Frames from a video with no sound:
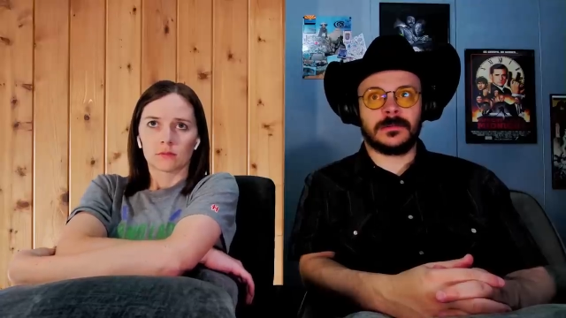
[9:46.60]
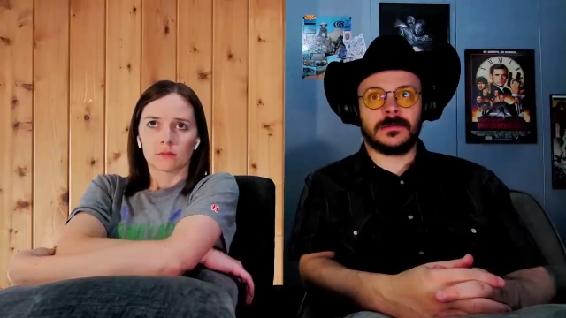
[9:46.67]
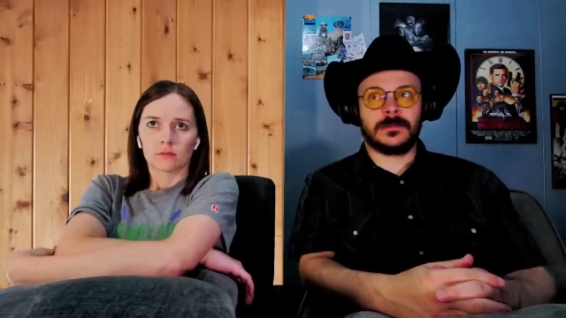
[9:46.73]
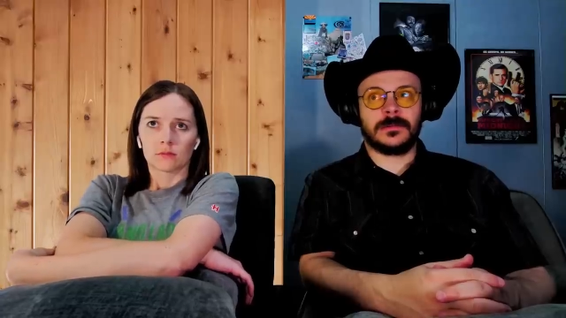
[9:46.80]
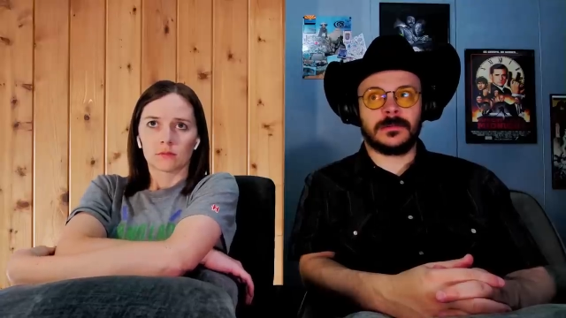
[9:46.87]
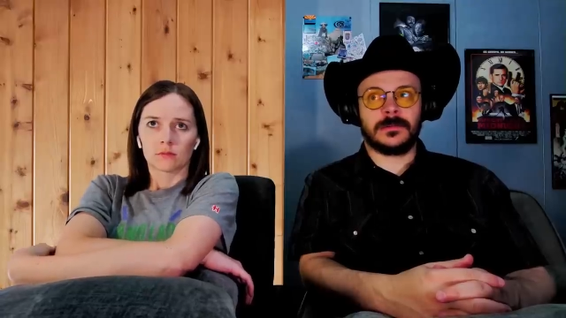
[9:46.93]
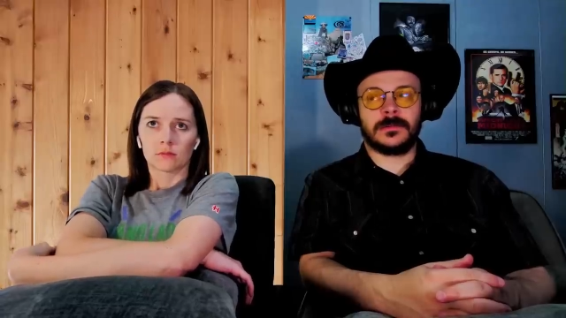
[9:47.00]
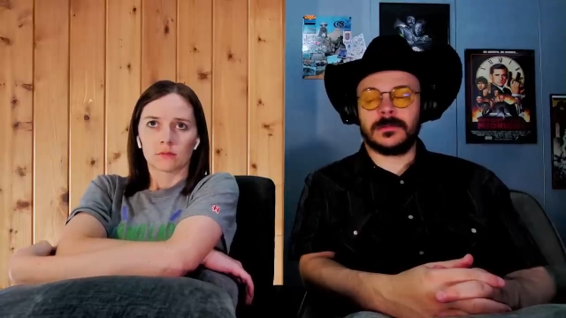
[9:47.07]

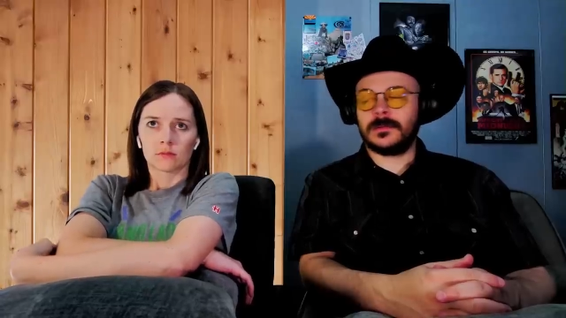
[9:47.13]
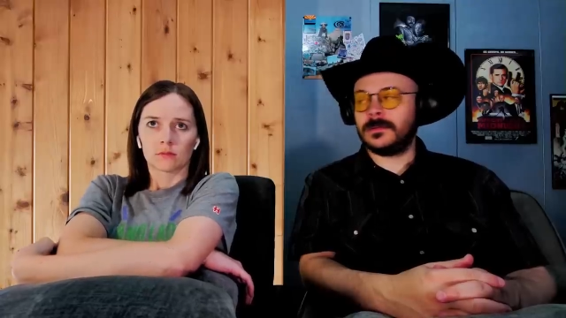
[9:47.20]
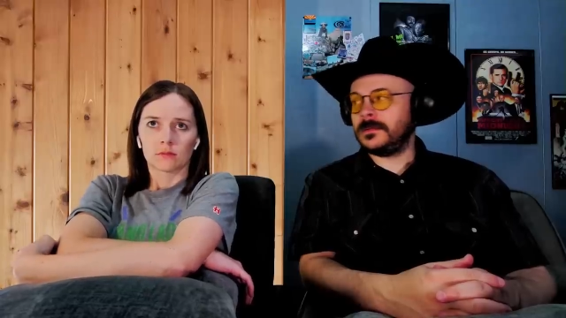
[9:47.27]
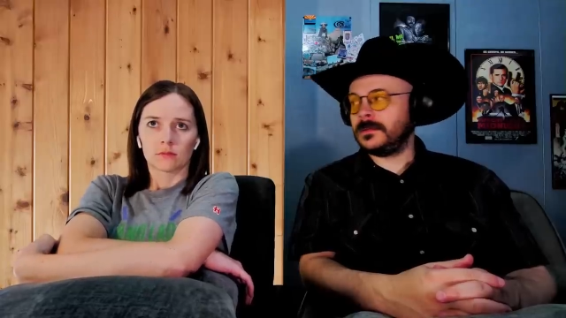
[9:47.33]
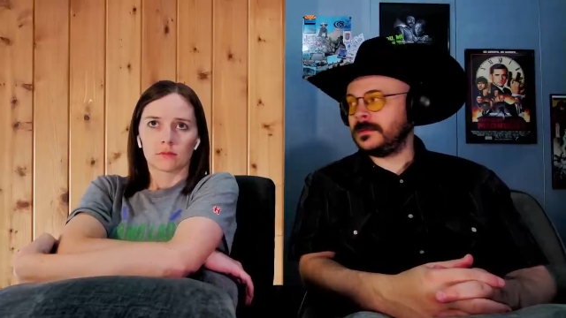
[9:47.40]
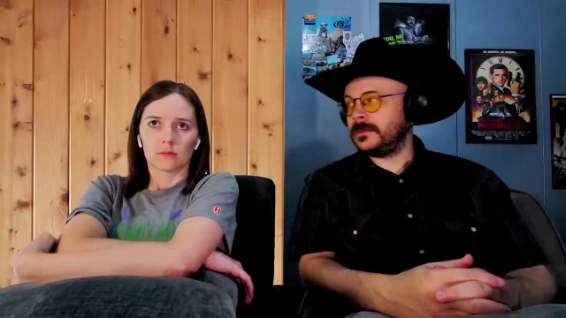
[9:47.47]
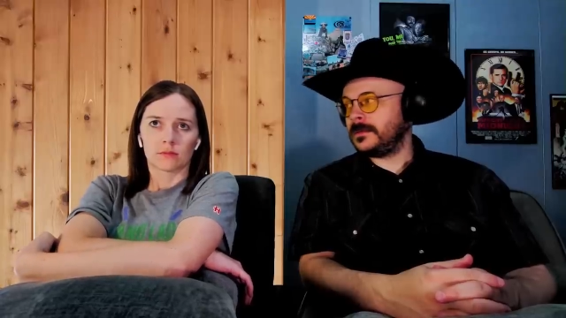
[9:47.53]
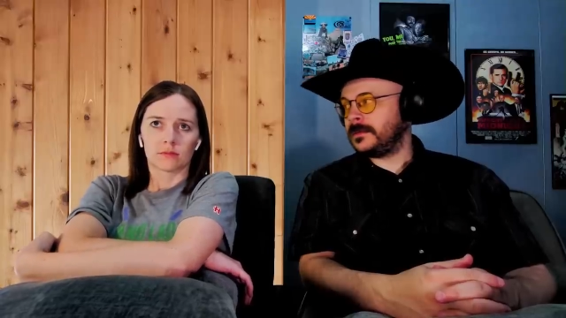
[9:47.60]

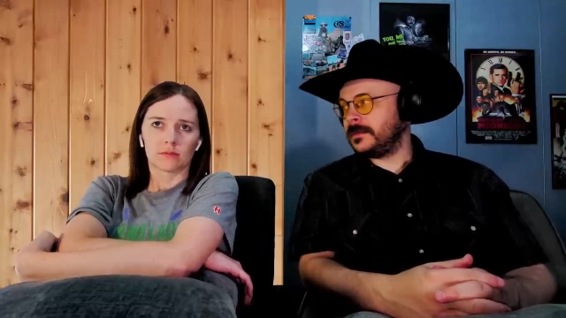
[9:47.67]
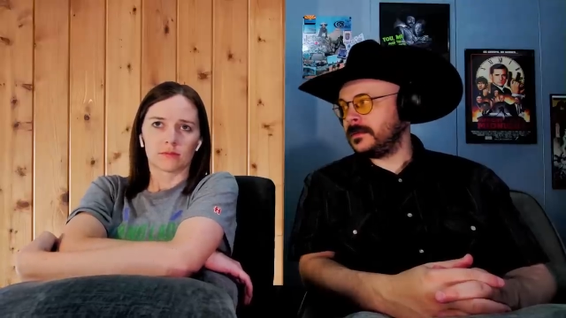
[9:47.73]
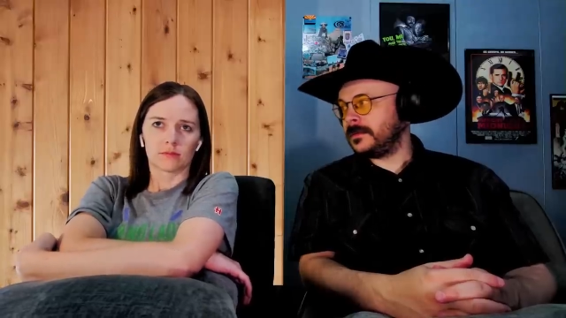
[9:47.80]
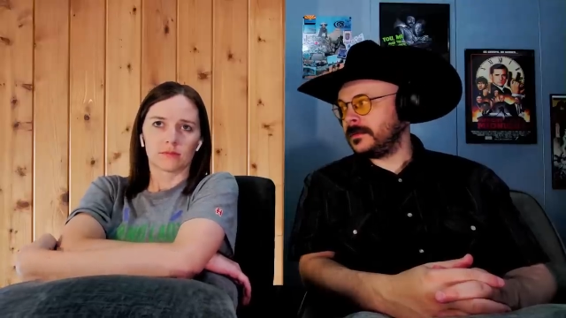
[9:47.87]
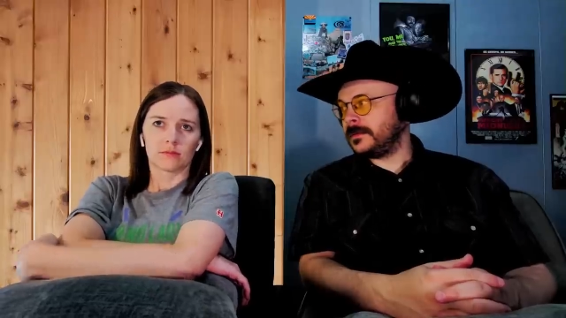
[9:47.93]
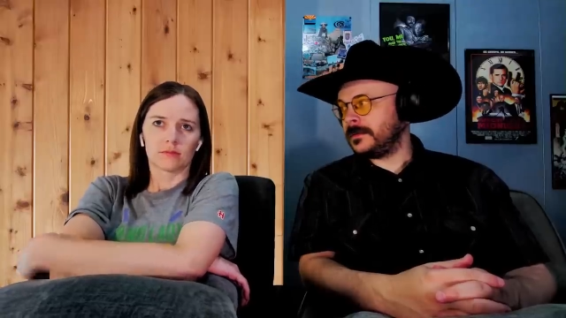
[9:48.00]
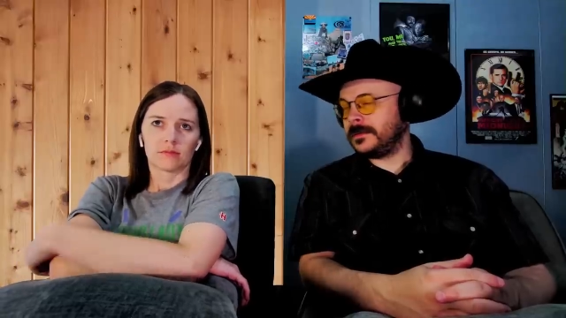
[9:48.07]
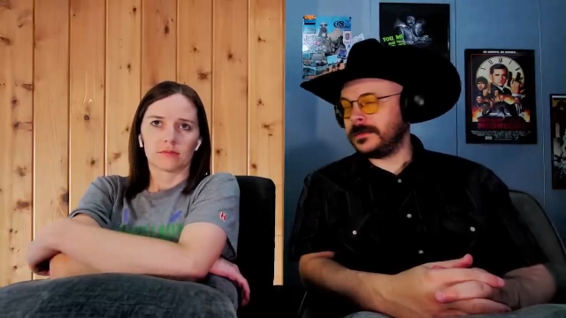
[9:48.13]

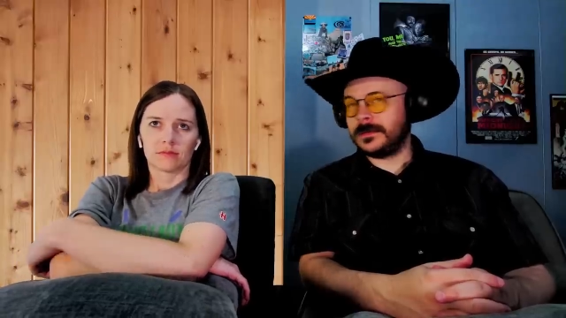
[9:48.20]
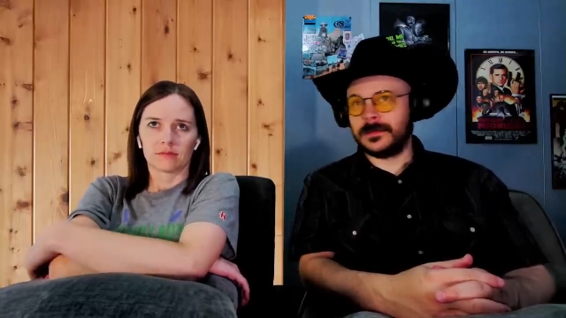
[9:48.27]
Nothing is said.